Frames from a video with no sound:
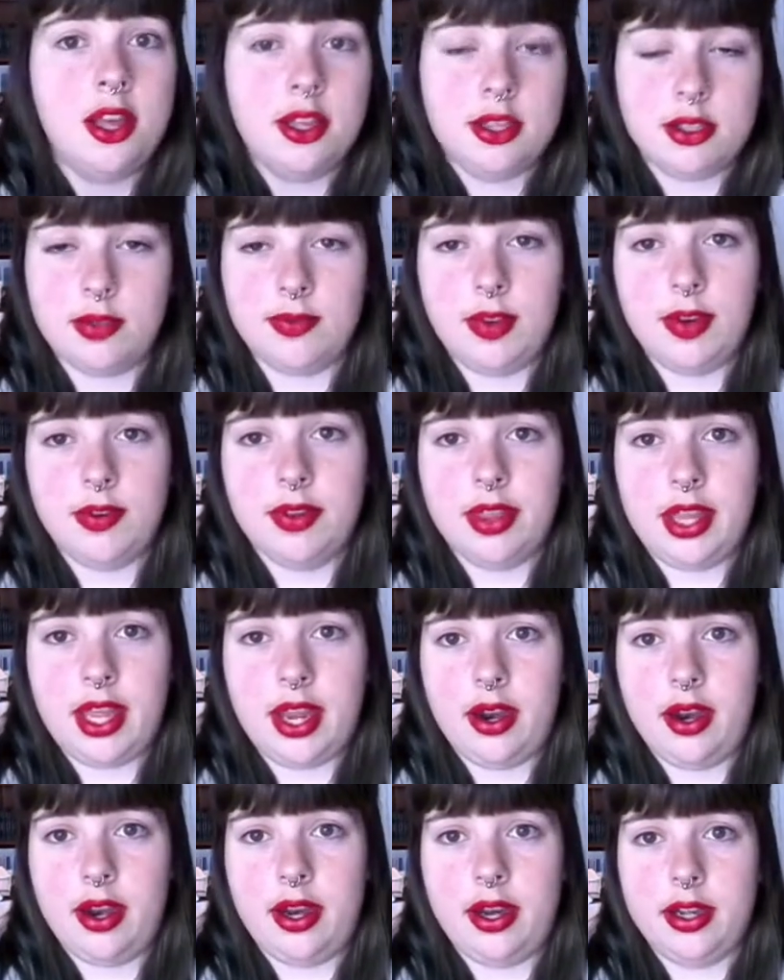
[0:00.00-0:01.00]
So if you're ever in the
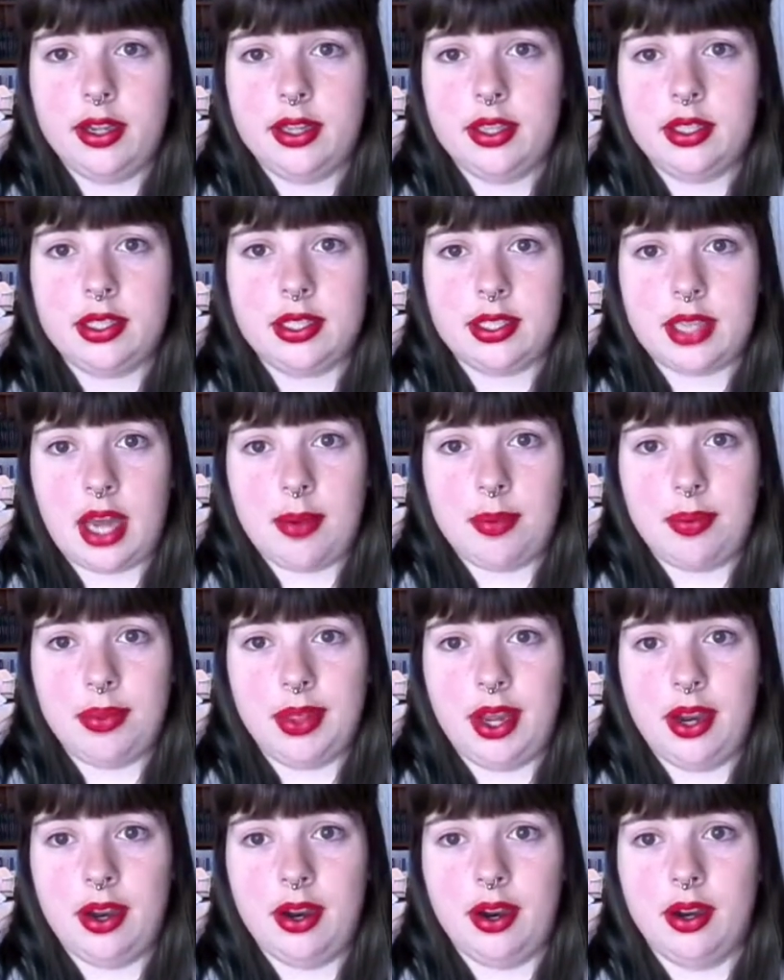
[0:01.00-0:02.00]
area, stop
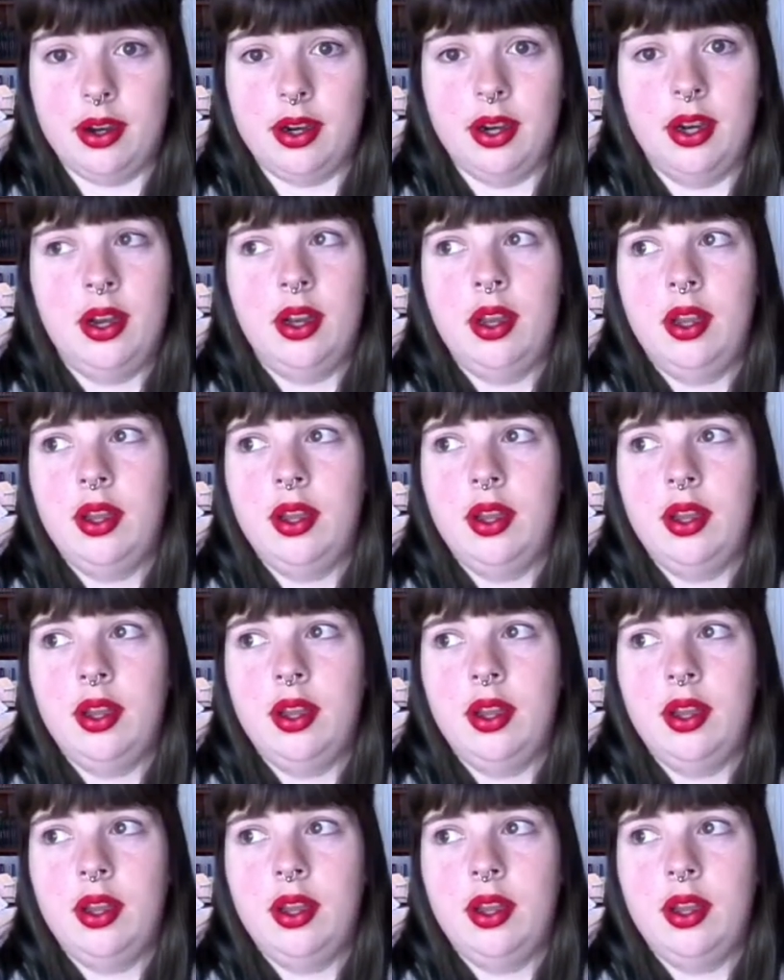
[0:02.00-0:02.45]
there.